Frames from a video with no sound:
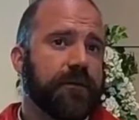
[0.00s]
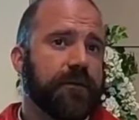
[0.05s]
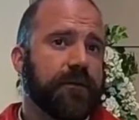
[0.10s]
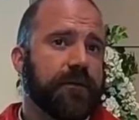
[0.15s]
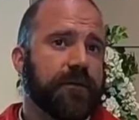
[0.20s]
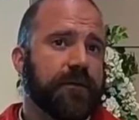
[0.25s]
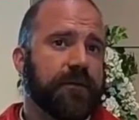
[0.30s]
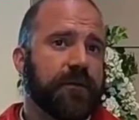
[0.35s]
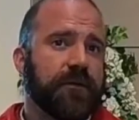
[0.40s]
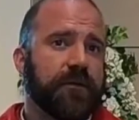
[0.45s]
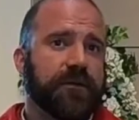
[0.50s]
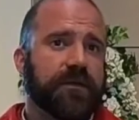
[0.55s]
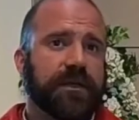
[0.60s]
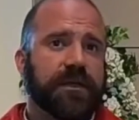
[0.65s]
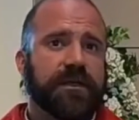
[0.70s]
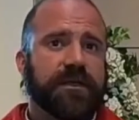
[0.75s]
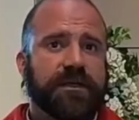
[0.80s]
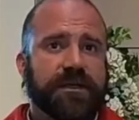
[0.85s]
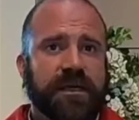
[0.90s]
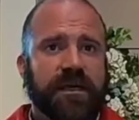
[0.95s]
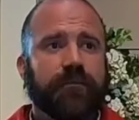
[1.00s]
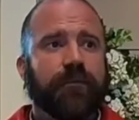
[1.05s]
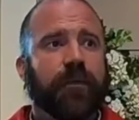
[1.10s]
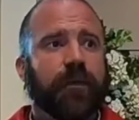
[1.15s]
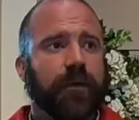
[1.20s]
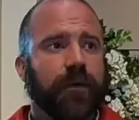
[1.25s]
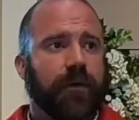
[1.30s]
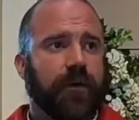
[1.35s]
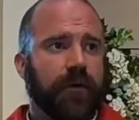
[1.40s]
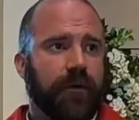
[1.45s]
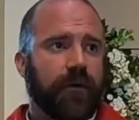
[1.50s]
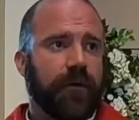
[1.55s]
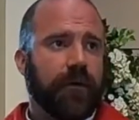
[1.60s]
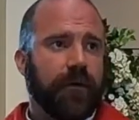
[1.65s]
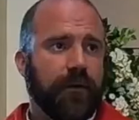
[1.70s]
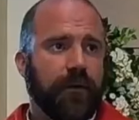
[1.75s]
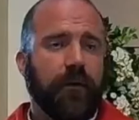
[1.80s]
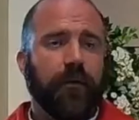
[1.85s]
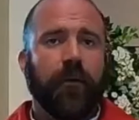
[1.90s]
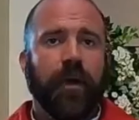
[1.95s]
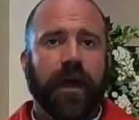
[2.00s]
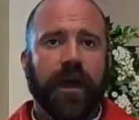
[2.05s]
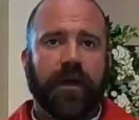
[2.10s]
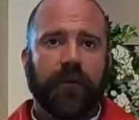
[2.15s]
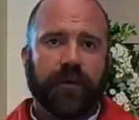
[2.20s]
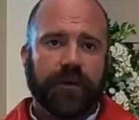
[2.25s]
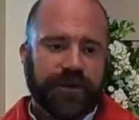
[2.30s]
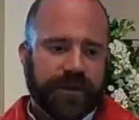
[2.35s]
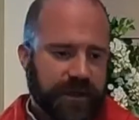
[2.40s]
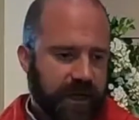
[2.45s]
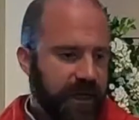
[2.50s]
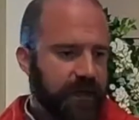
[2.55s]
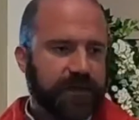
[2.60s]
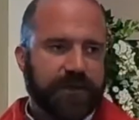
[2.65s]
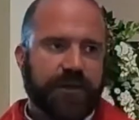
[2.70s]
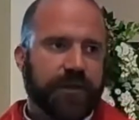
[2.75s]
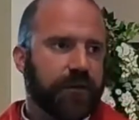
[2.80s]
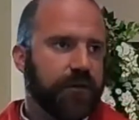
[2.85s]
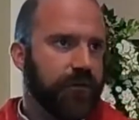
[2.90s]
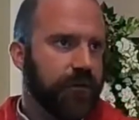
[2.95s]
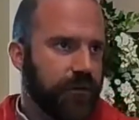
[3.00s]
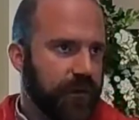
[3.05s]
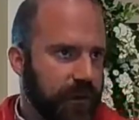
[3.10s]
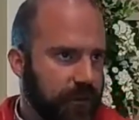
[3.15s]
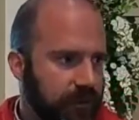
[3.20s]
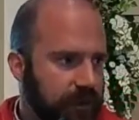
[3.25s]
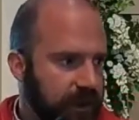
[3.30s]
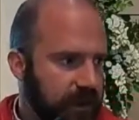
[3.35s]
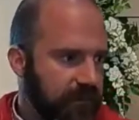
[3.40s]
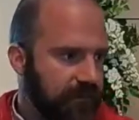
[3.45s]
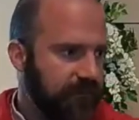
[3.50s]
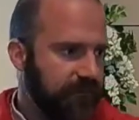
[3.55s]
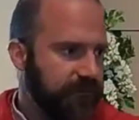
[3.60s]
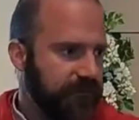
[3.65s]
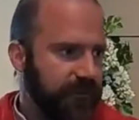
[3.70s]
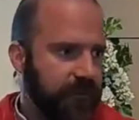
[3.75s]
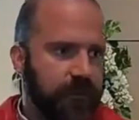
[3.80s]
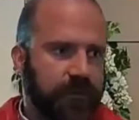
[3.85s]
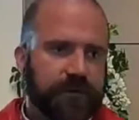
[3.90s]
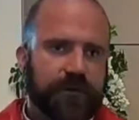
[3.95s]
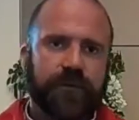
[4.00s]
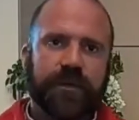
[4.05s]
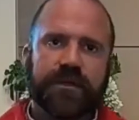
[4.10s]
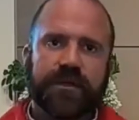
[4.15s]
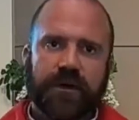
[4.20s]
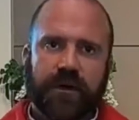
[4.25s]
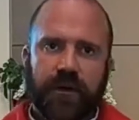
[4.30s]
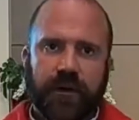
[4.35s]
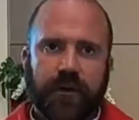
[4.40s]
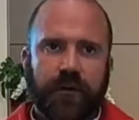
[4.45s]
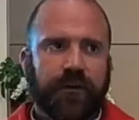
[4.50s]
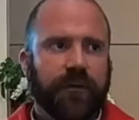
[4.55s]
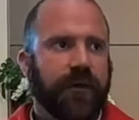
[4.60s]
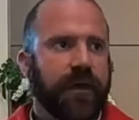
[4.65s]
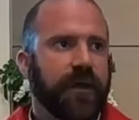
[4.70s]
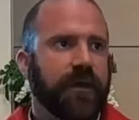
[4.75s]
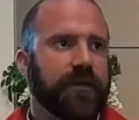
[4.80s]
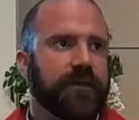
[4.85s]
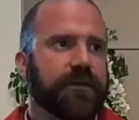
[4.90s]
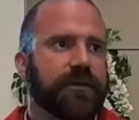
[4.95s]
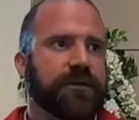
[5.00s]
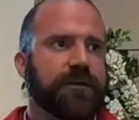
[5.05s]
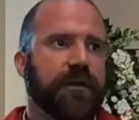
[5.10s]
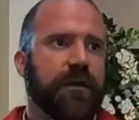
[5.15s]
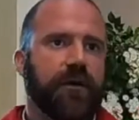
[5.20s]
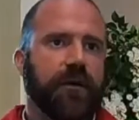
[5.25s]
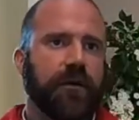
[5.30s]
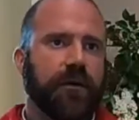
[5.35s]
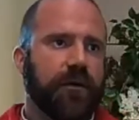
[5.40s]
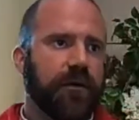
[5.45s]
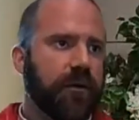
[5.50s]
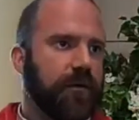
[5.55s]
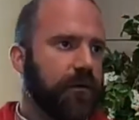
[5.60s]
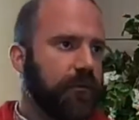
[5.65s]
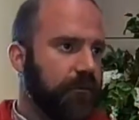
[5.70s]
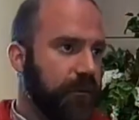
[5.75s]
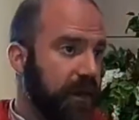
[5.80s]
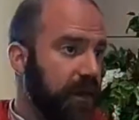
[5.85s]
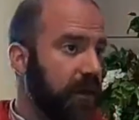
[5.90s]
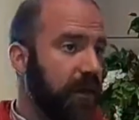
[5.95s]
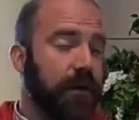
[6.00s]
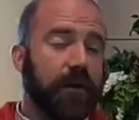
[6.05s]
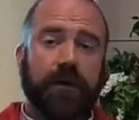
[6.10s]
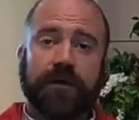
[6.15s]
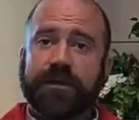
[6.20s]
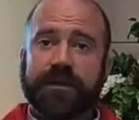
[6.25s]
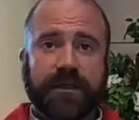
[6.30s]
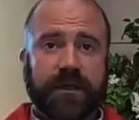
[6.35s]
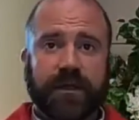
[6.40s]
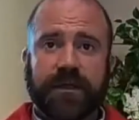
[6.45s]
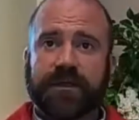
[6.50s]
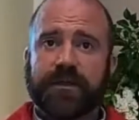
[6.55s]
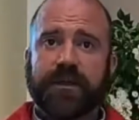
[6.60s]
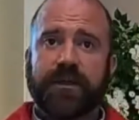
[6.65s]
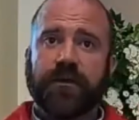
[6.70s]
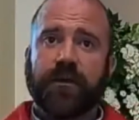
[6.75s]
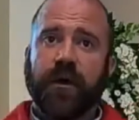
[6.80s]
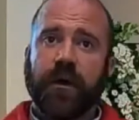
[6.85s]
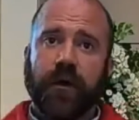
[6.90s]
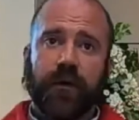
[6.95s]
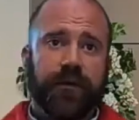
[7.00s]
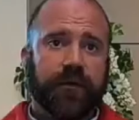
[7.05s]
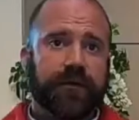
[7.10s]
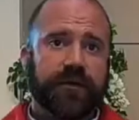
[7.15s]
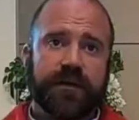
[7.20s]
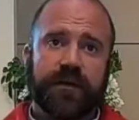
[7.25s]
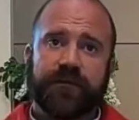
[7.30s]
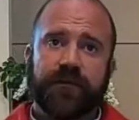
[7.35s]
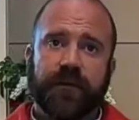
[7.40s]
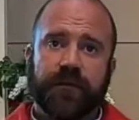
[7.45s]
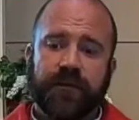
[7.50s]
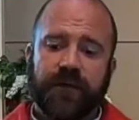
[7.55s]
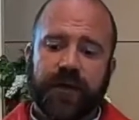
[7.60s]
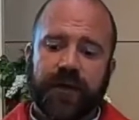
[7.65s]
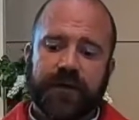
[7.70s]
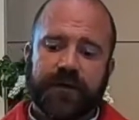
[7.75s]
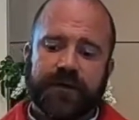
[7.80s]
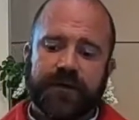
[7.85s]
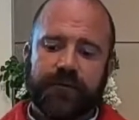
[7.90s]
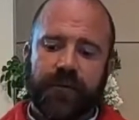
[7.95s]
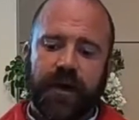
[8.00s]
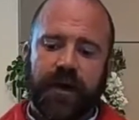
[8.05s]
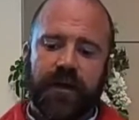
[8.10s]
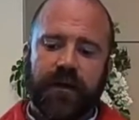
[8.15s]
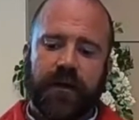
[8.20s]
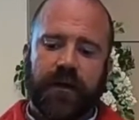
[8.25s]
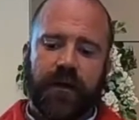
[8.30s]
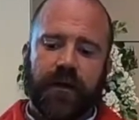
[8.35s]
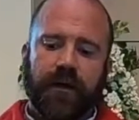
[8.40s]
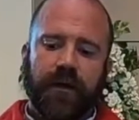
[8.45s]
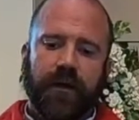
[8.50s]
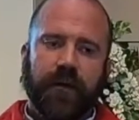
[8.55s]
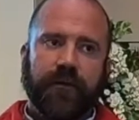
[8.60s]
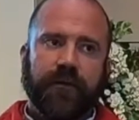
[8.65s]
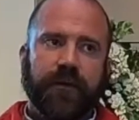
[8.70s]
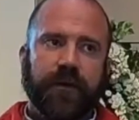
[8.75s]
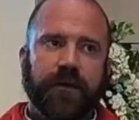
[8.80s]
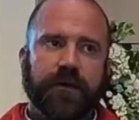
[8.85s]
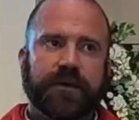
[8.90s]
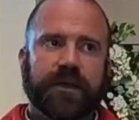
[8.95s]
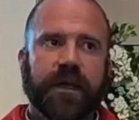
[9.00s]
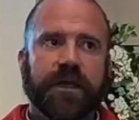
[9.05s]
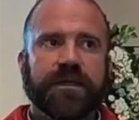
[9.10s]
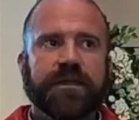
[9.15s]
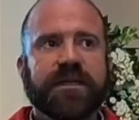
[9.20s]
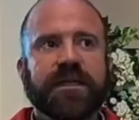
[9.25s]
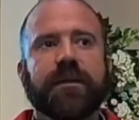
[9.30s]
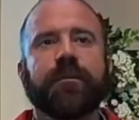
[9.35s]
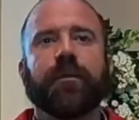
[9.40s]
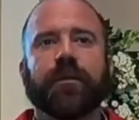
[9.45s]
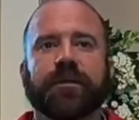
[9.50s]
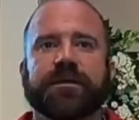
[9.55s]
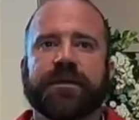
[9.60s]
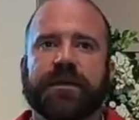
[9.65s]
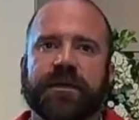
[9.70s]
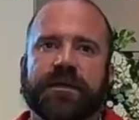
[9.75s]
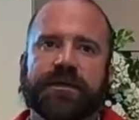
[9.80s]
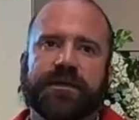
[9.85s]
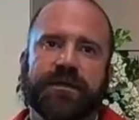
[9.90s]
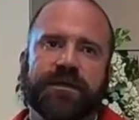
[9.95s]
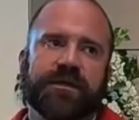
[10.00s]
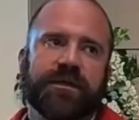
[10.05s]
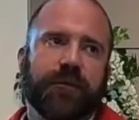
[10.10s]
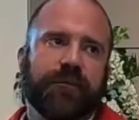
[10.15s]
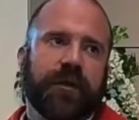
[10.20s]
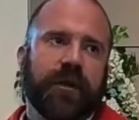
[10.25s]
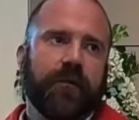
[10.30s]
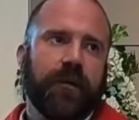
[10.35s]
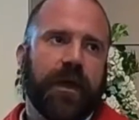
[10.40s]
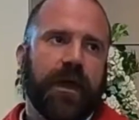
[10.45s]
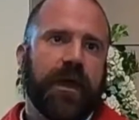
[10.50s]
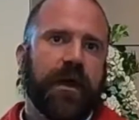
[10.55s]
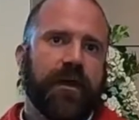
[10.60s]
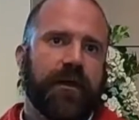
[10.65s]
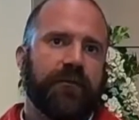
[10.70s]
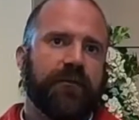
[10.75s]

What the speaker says: So there's a deeper way in which, yes, you give those material things, you be a good citizen, all those different things, but there's a deeper citizenship that we have.